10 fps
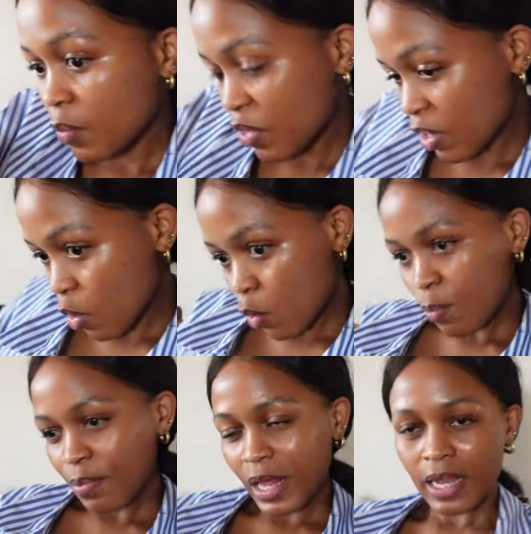with an
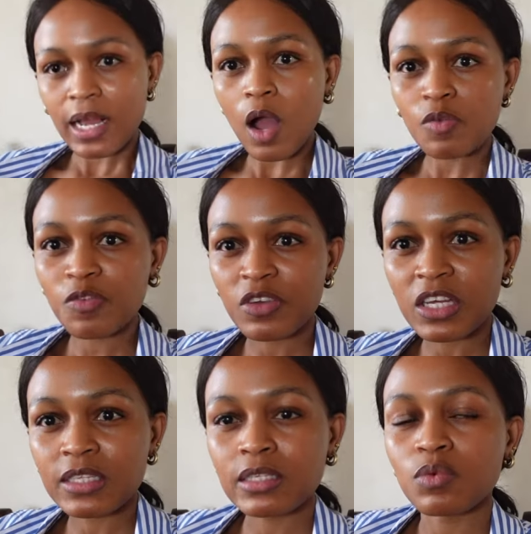old black
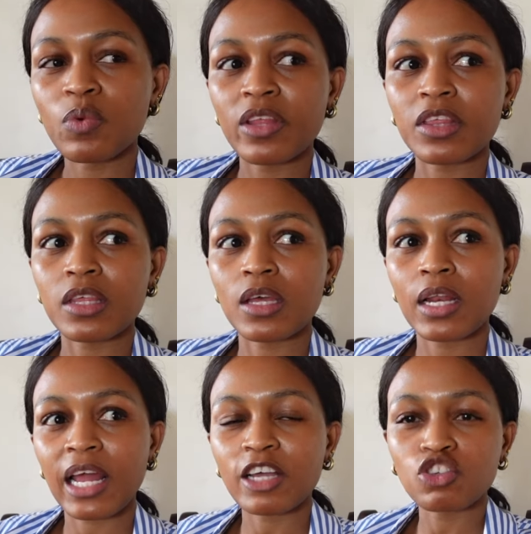outfit with
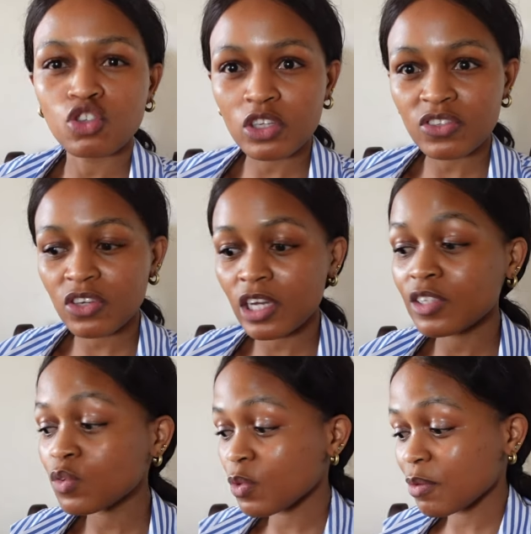like a short
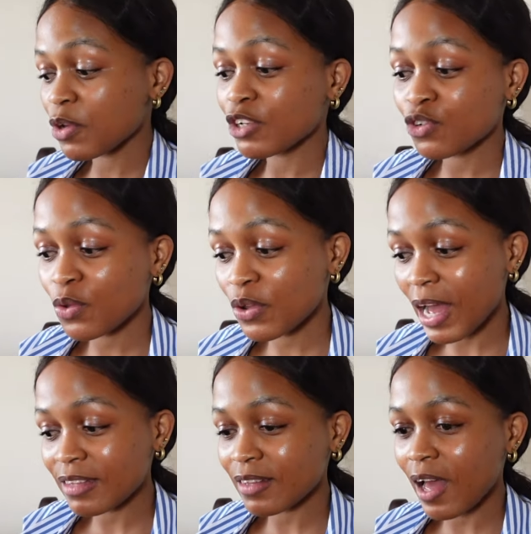skirt, which I'm gonna show you
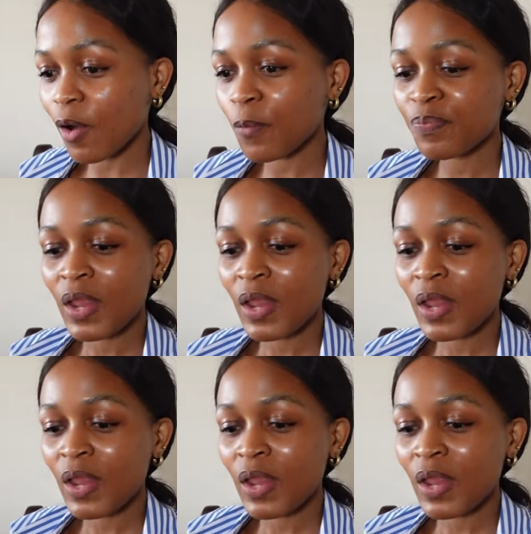guys now.